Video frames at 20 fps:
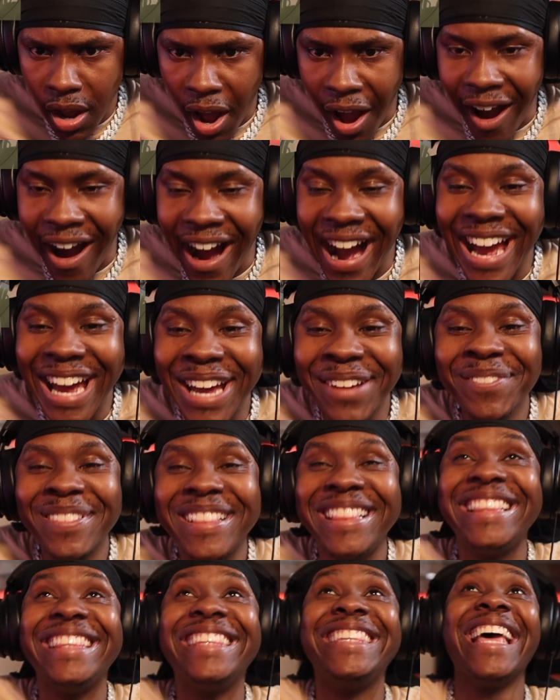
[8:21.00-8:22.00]

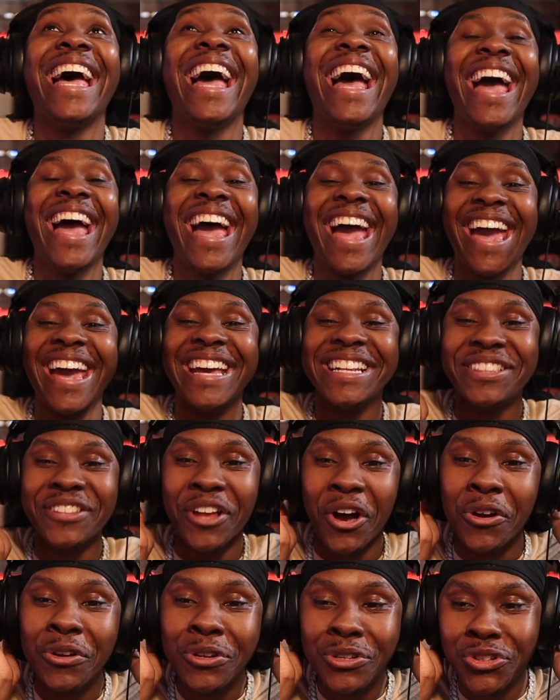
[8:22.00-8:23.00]
I'm dead.
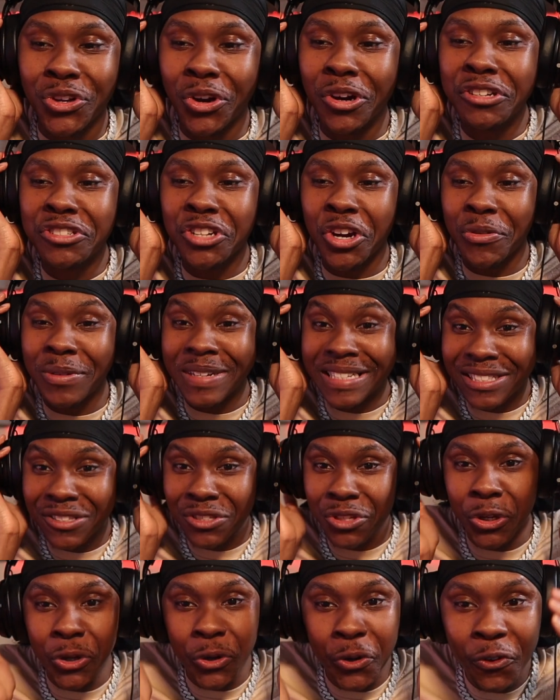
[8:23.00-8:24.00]
No, JoJo is
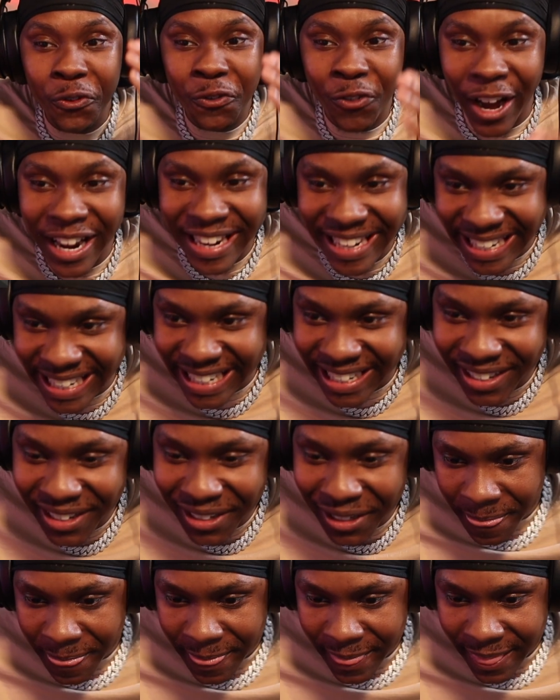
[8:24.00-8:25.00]
too funny.
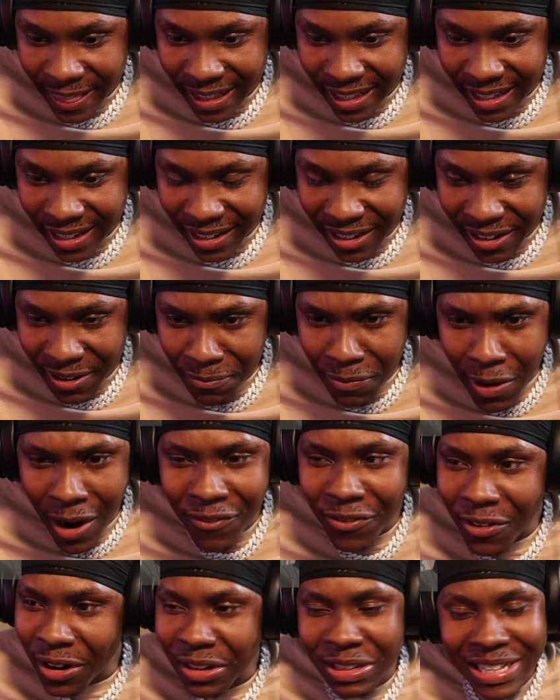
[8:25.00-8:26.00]

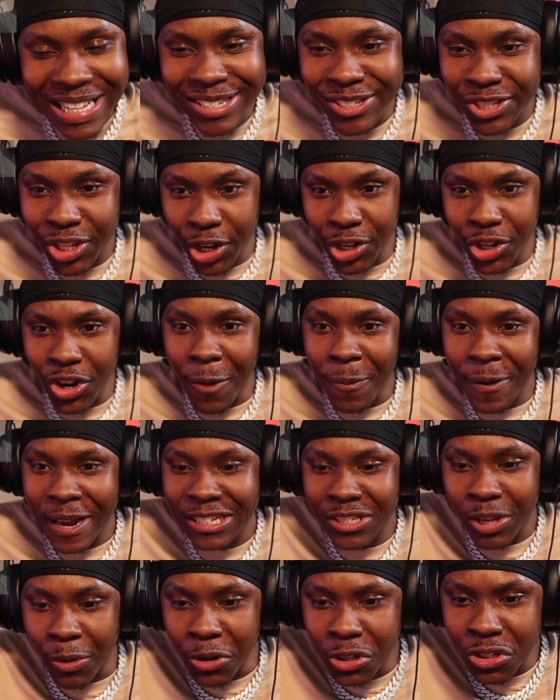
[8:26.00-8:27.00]
Brother, listen, you're up
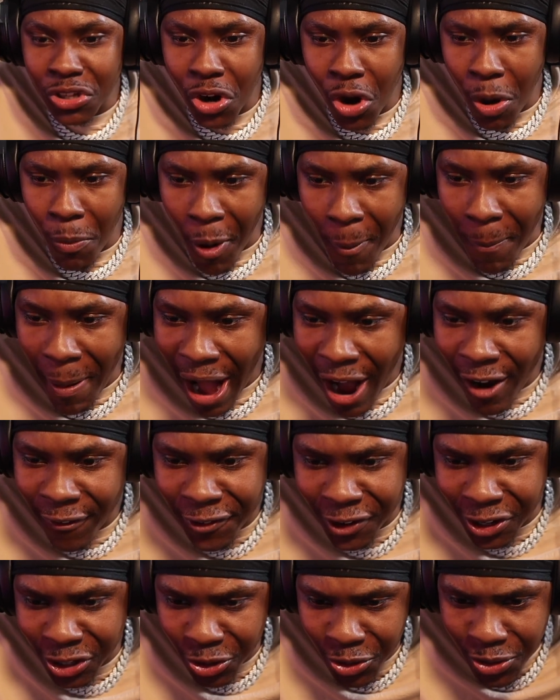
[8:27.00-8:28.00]
against someone who's a lot more
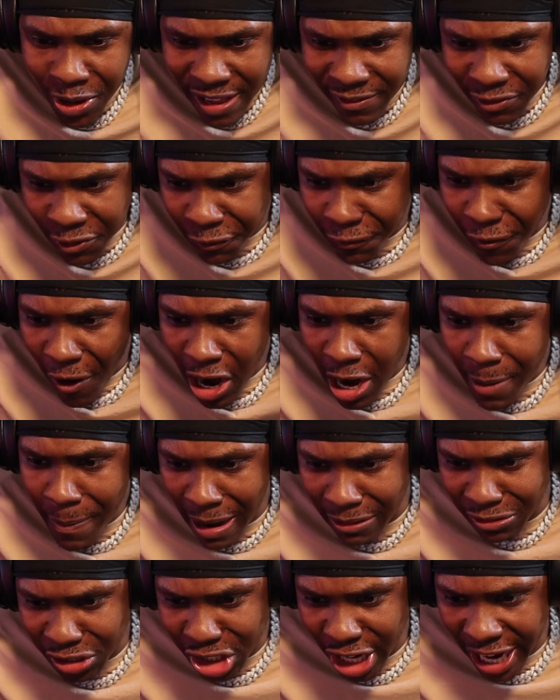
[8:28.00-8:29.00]
powerful than you. Who gives a fuck
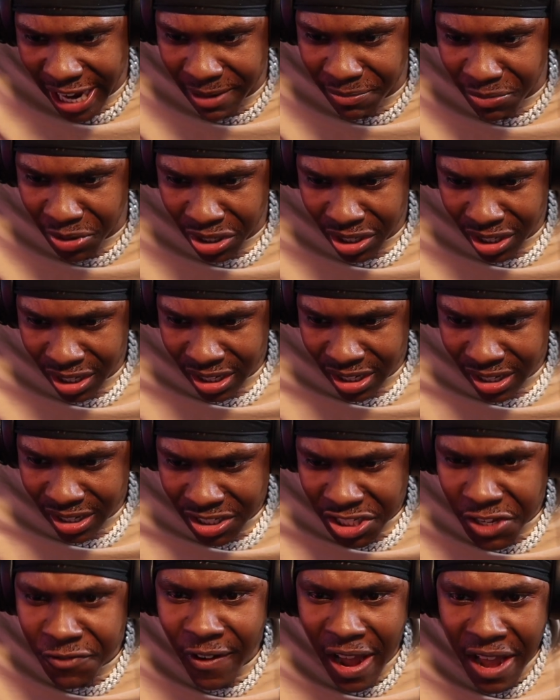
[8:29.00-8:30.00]
about shame?
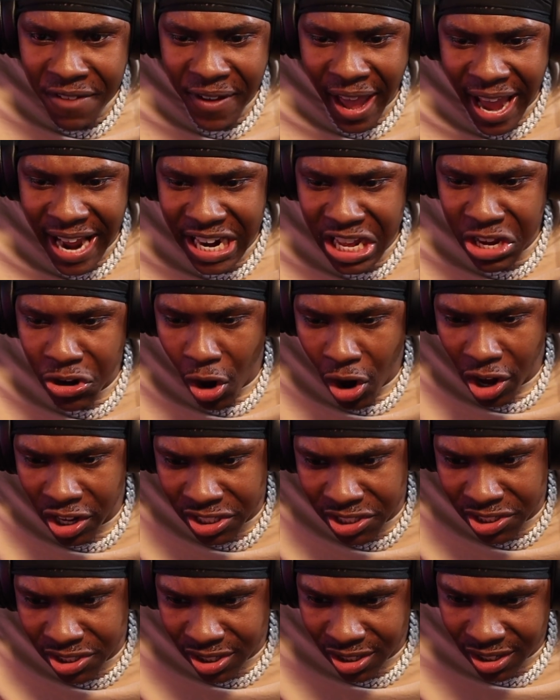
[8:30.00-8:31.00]
Survive at any
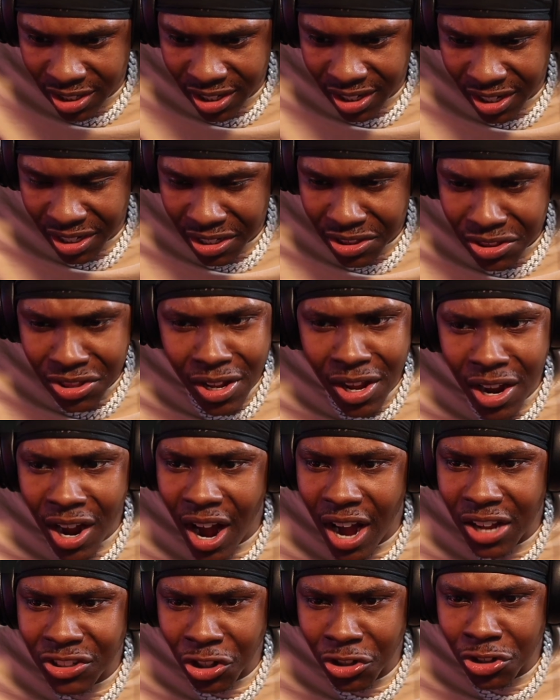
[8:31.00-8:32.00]
cost.
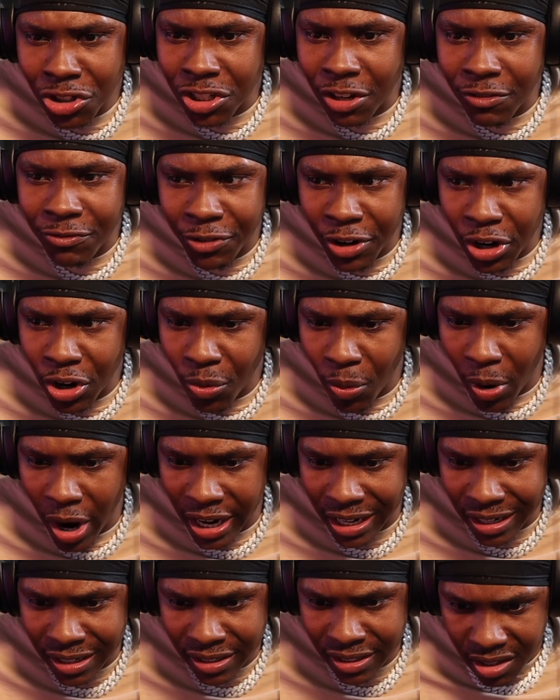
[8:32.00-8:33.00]
No, JoJo's a real
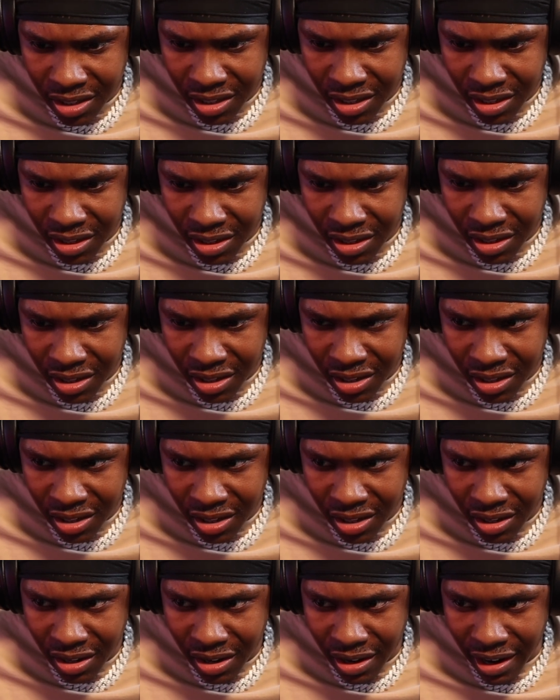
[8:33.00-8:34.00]
one.
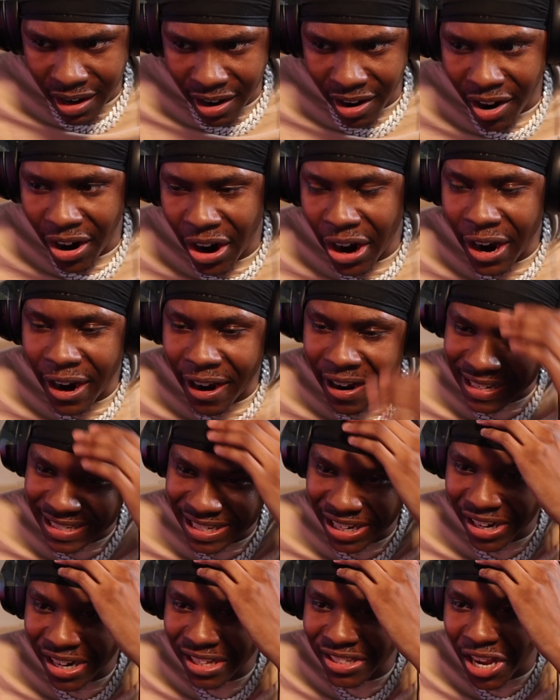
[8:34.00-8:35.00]
Is
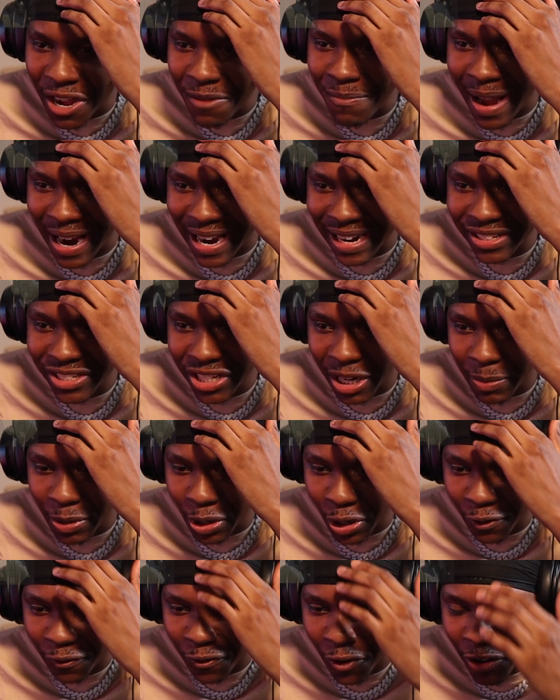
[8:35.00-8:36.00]
he going to turn back and he's going to be
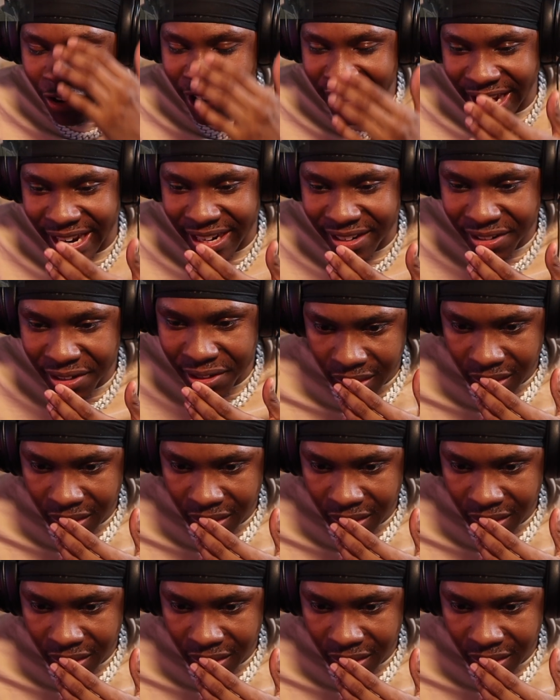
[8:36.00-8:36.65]
on the floor again?